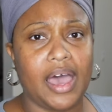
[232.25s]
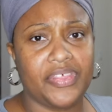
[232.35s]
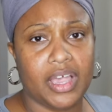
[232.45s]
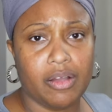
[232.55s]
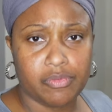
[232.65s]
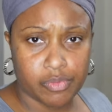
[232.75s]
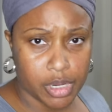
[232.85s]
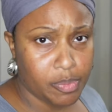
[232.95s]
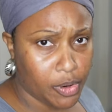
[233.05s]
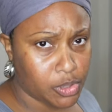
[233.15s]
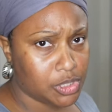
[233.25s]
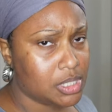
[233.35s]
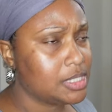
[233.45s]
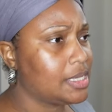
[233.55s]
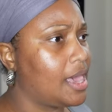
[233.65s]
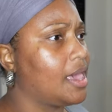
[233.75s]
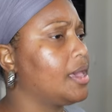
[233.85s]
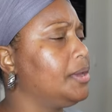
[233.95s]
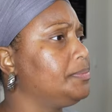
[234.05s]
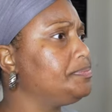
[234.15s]
I think I've repurchased
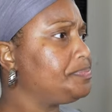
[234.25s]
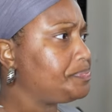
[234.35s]
and